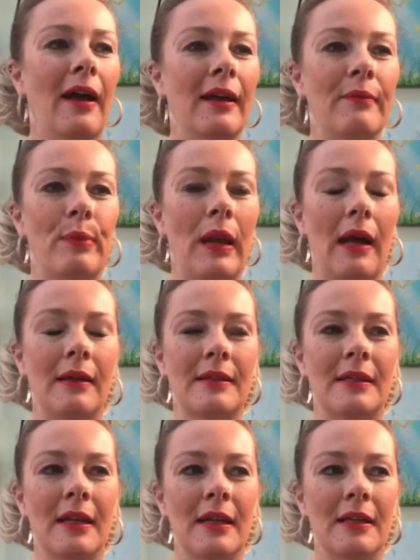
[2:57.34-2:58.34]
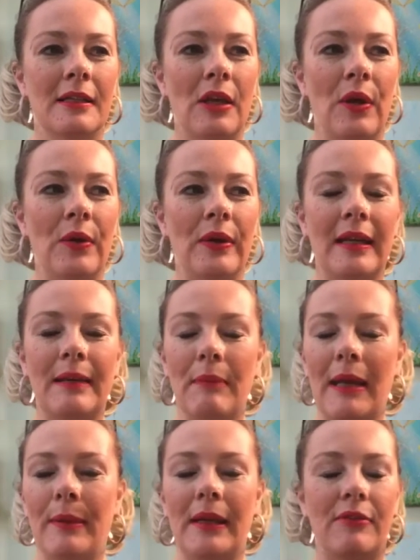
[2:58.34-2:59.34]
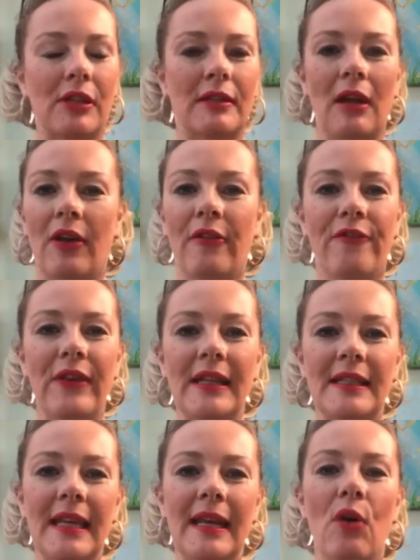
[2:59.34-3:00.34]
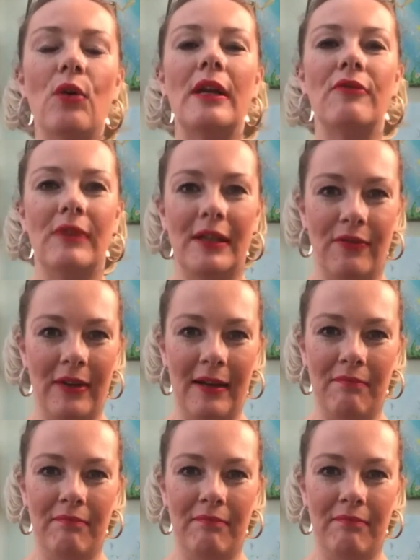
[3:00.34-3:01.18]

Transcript: plus, so maybe just either fix it or get rid of it.